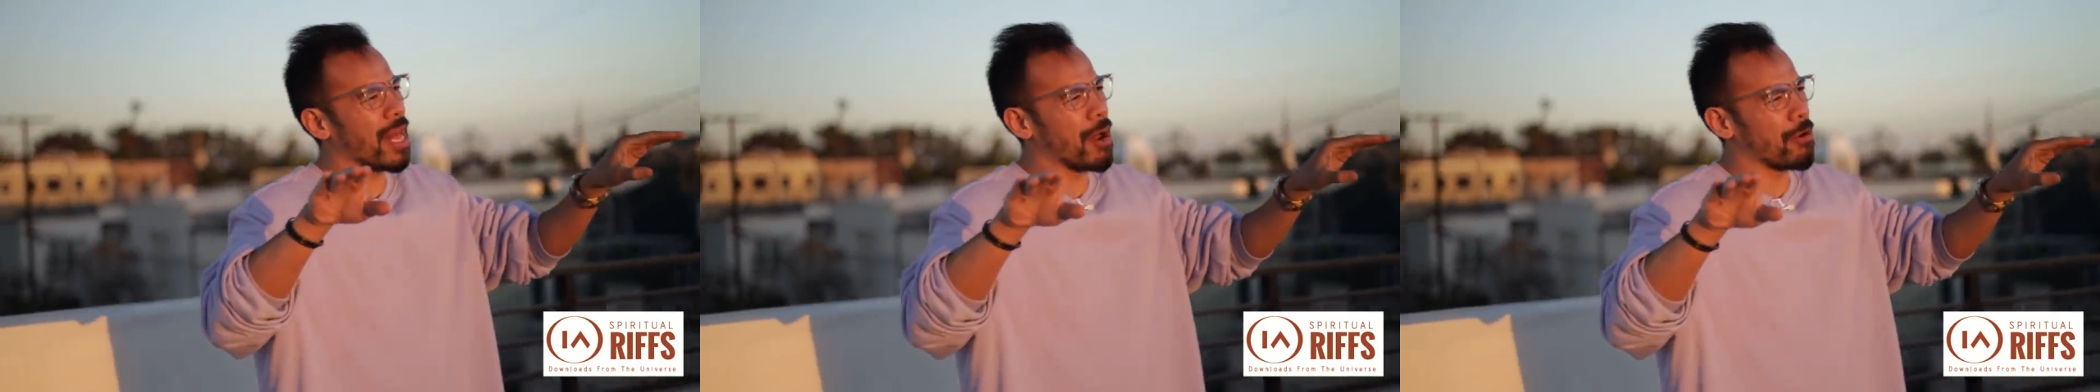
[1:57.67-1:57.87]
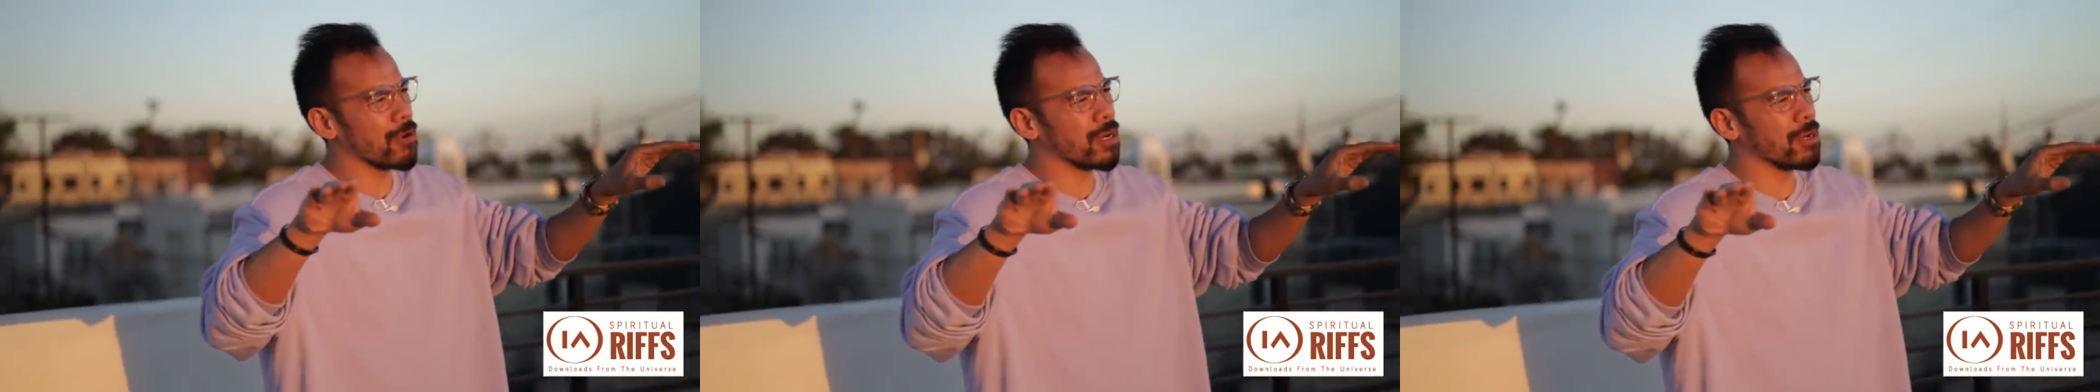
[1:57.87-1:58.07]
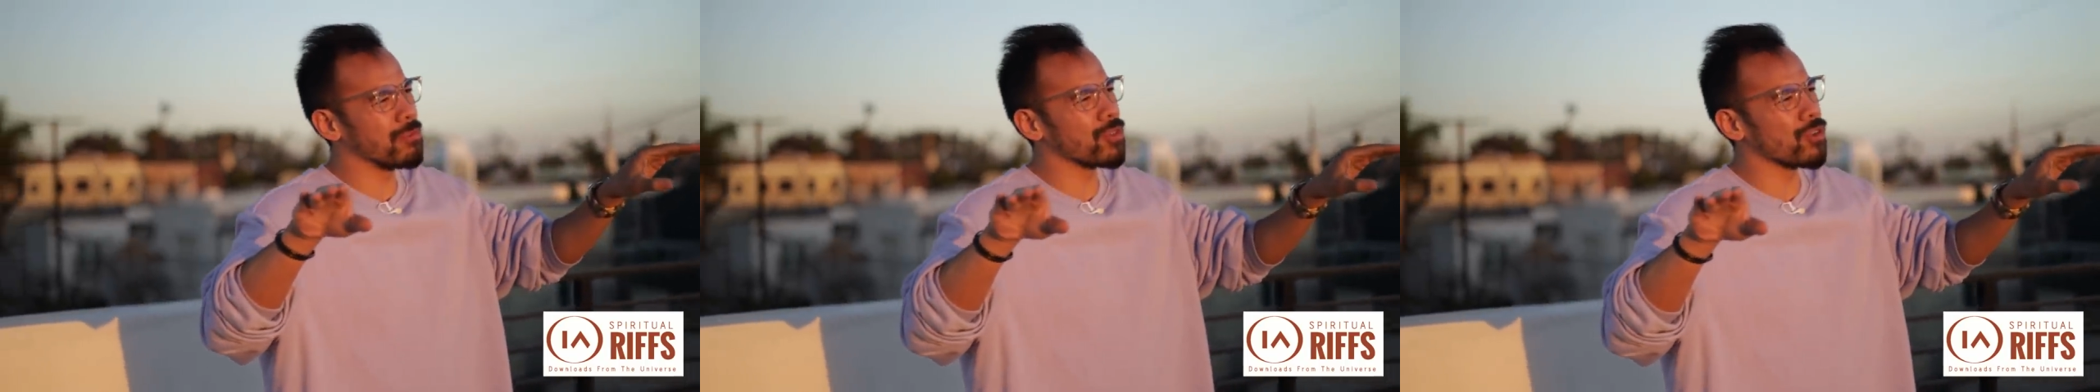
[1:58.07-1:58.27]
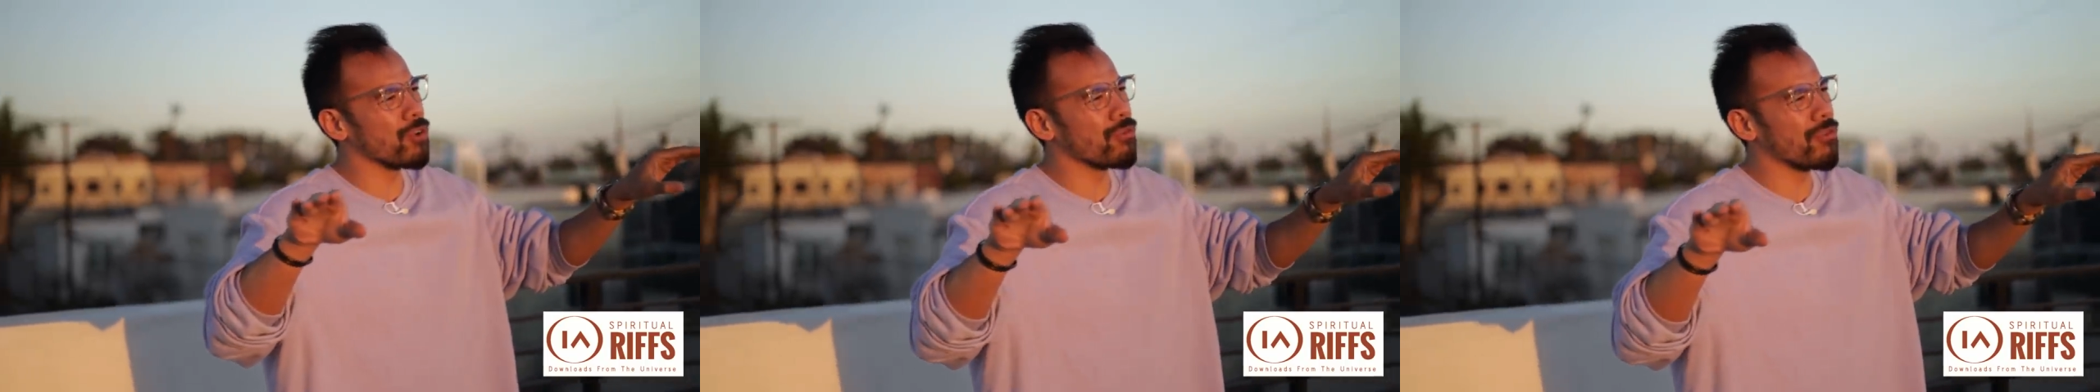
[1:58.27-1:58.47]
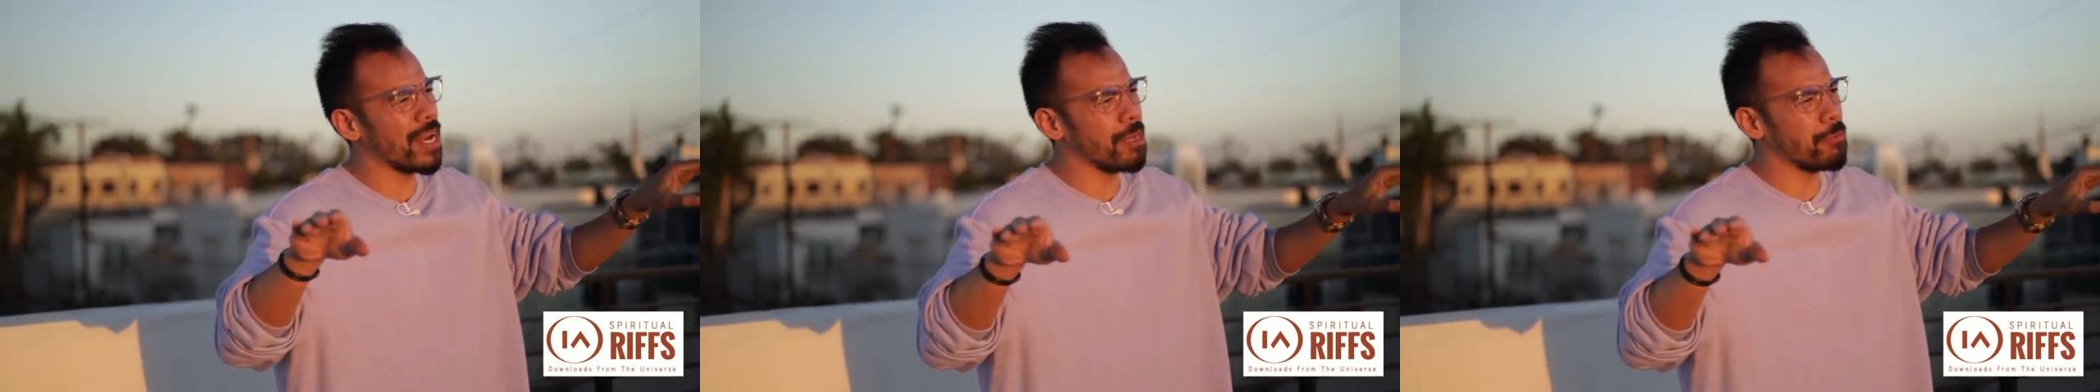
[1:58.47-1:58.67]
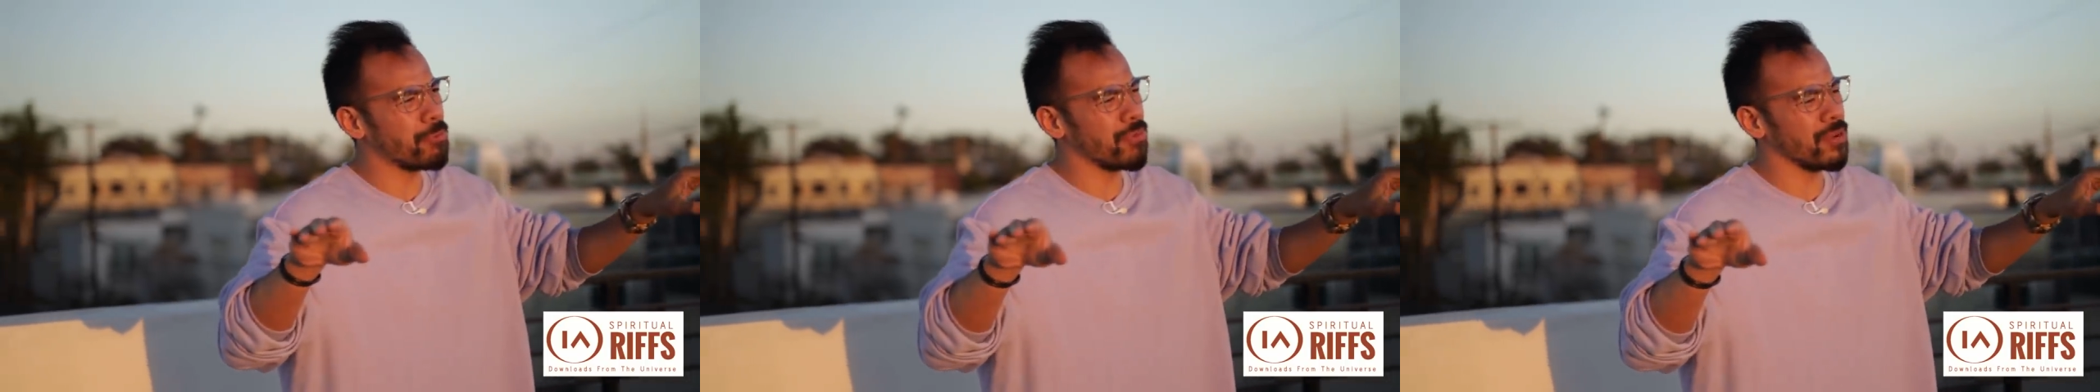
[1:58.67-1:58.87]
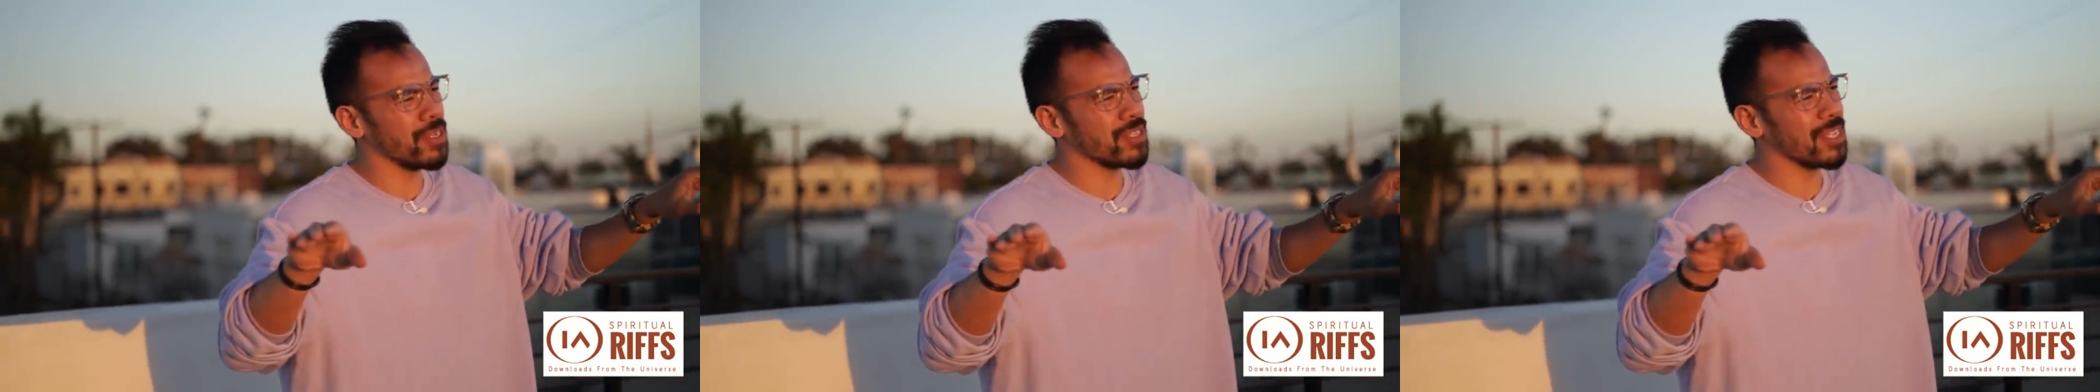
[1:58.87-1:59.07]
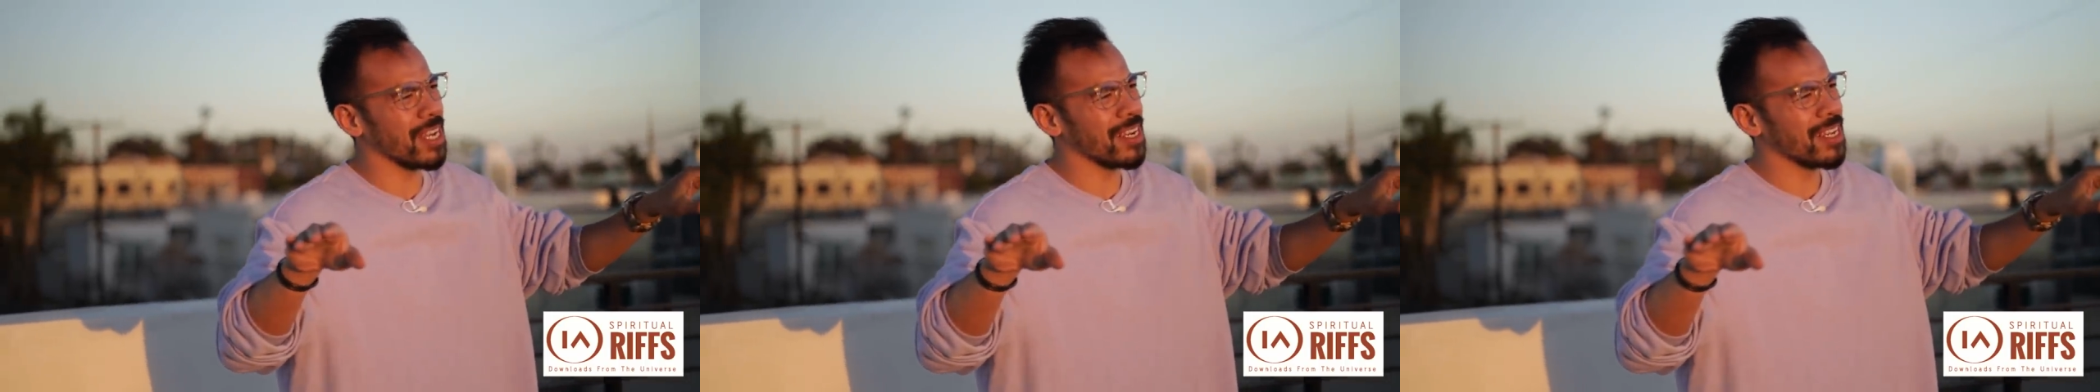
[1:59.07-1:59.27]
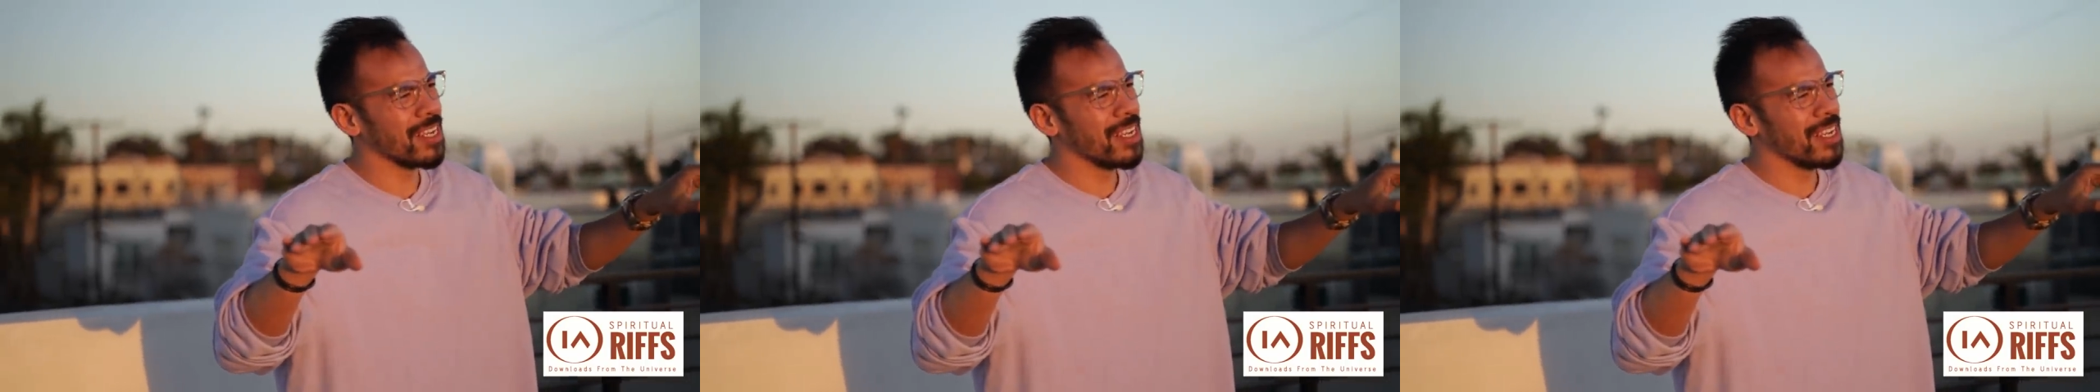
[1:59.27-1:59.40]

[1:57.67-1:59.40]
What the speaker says: outcomes already preset.